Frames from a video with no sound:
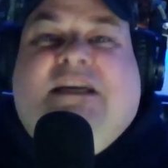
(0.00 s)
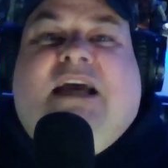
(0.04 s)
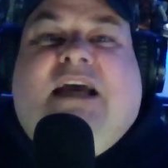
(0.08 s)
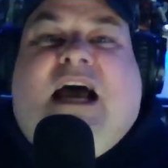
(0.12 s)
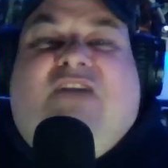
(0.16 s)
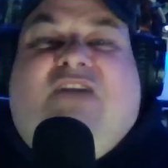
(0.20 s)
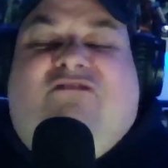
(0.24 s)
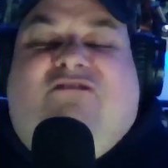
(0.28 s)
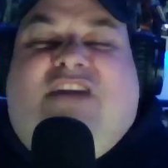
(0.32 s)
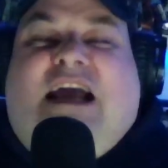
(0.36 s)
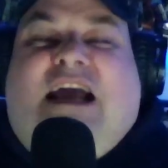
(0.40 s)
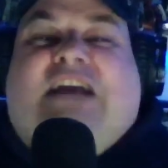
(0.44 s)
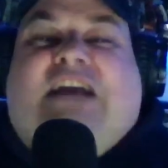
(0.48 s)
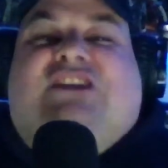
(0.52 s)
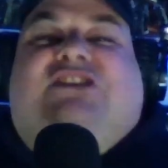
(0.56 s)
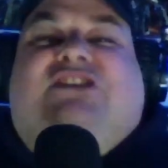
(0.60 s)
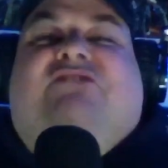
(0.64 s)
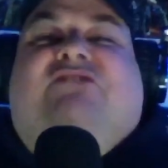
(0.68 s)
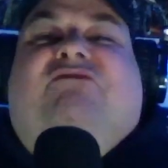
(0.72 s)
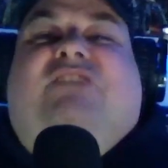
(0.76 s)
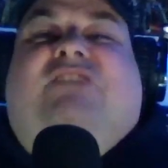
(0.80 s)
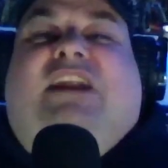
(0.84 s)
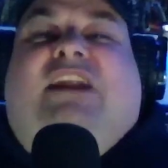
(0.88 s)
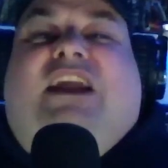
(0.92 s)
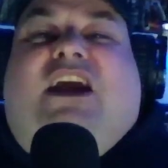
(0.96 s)
A
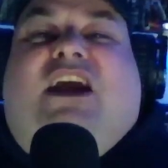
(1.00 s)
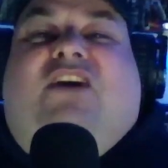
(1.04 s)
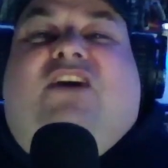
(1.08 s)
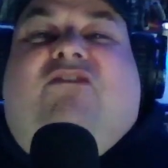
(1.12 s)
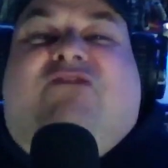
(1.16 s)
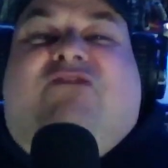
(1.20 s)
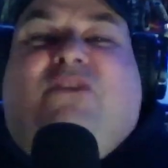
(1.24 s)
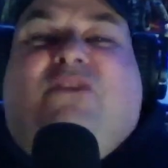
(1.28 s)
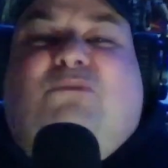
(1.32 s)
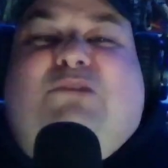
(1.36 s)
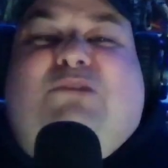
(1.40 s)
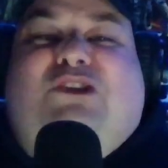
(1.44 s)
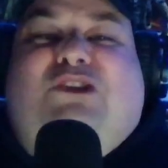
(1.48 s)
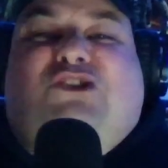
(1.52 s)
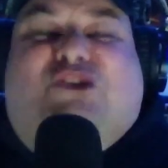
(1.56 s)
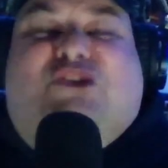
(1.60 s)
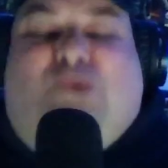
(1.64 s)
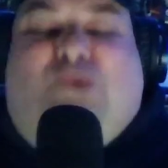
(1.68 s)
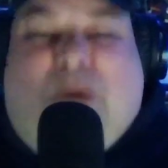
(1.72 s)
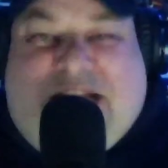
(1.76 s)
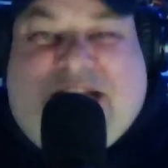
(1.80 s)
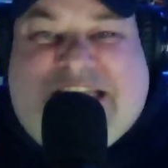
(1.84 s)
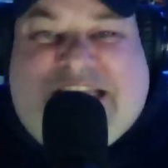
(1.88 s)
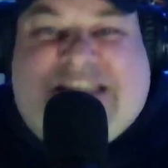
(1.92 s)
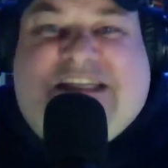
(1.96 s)
reaction video from the
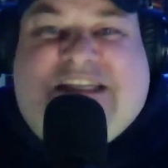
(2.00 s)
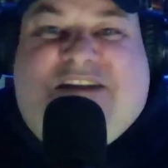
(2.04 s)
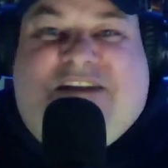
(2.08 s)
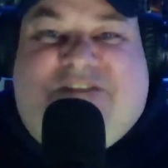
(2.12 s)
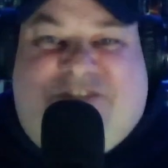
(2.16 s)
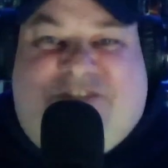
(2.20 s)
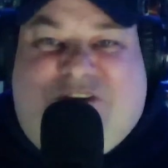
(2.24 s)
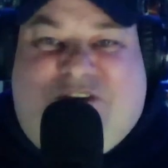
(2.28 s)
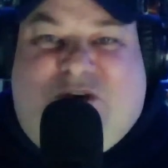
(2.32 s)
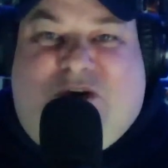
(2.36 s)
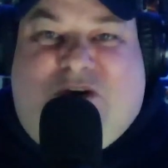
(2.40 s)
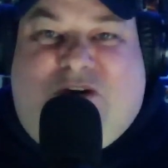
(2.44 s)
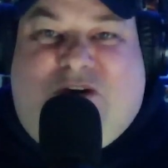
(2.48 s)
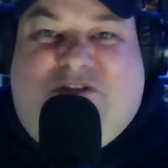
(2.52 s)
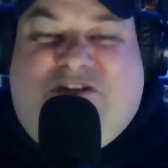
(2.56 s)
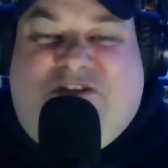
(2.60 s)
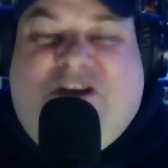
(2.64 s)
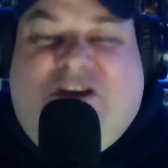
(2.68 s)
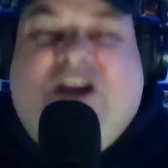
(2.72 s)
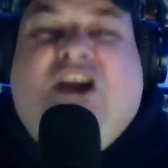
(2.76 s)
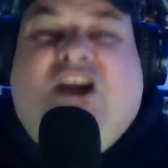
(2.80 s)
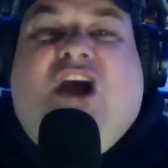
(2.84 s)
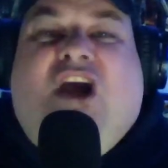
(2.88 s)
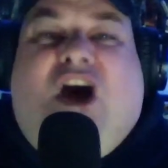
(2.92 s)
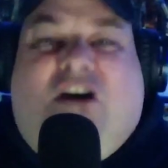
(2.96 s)

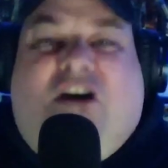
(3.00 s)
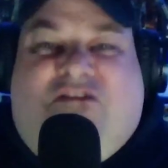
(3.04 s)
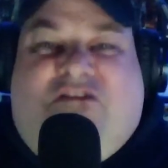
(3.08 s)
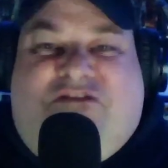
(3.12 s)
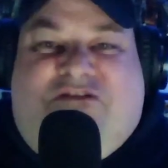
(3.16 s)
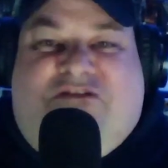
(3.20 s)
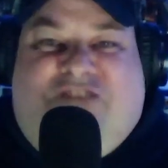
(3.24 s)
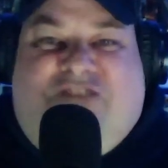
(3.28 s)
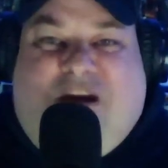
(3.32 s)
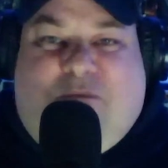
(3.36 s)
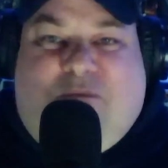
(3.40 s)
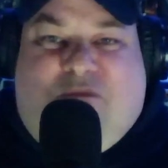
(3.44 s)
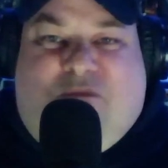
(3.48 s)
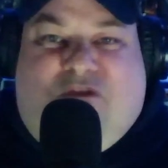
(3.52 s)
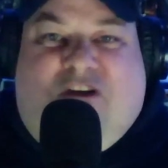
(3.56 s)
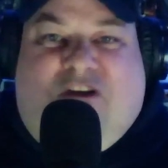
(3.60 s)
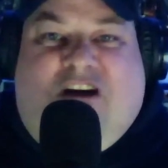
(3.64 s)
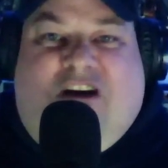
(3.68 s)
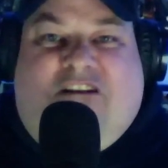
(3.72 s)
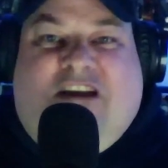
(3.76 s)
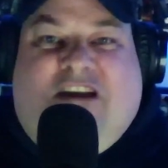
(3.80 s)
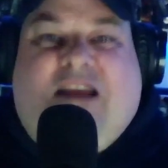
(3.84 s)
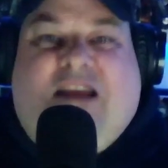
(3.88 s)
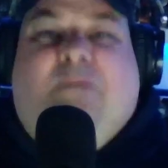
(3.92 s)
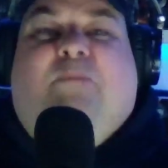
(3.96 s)
24th of
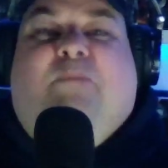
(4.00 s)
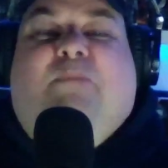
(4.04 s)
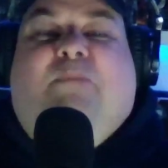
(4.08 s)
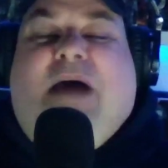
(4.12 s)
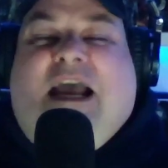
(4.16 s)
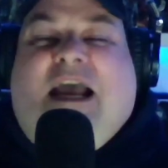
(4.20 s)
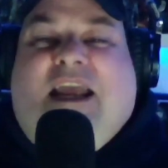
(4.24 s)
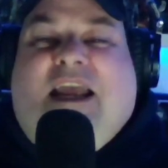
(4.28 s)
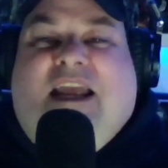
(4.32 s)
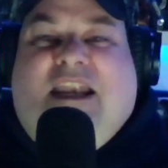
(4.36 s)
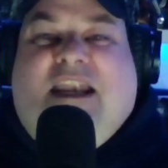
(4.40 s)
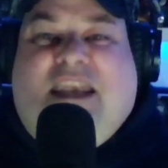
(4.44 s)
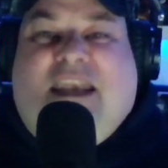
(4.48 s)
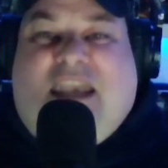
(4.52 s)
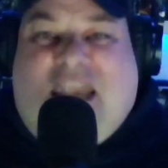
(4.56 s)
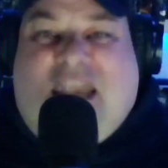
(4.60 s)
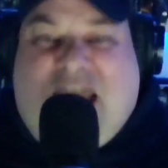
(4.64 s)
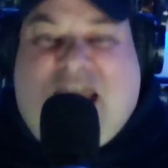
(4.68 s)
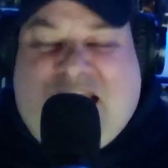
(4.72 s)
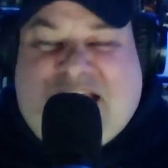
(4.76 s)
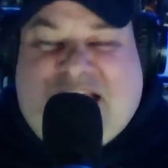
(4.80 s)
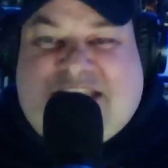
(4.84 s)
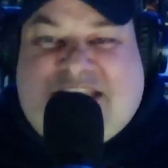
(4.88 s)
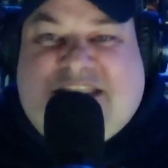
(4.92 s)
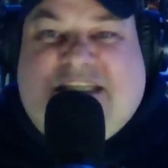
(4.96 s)
February back in
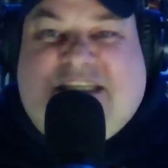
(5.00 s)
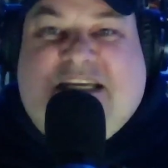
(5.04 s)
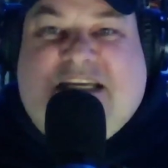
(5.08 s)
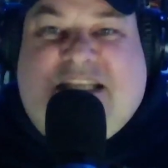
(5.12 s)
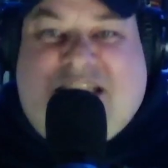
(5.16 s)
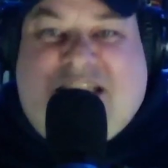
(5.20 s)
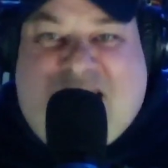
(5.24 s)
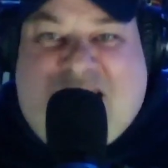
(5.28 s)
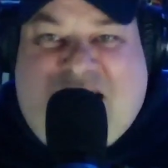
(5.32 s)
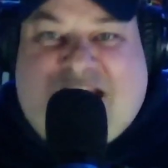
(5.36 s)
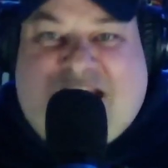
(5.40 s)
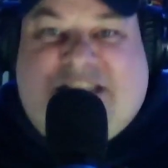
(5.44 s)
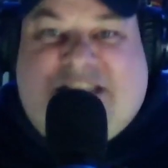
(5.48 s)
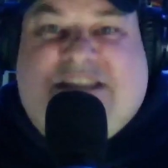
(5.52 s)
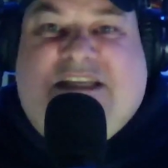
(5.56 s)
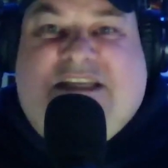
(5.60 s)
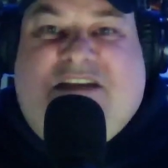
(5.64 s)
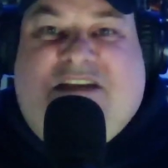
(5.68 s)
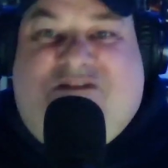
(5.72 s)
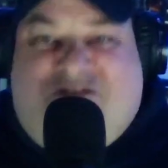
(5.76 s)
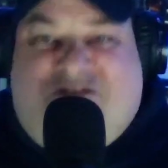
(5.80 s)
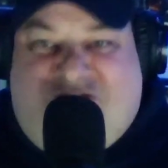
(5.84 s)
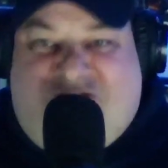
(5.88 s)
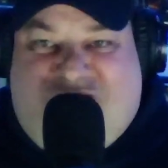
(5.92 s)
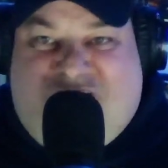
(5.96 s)

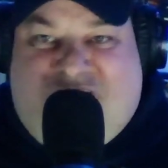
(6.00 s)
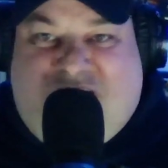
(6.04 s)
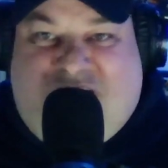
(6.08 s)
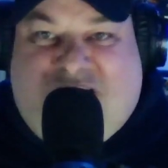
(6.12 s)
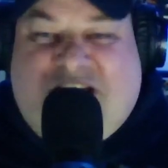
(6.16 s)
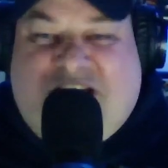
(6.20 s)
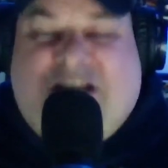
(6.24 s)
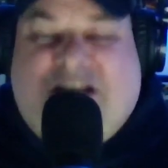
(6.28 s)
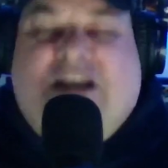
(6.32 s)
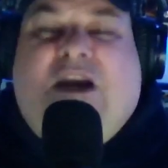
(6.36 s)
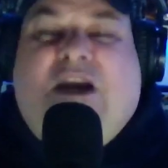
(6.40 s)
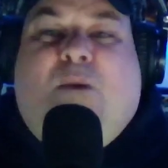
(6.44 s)
1993,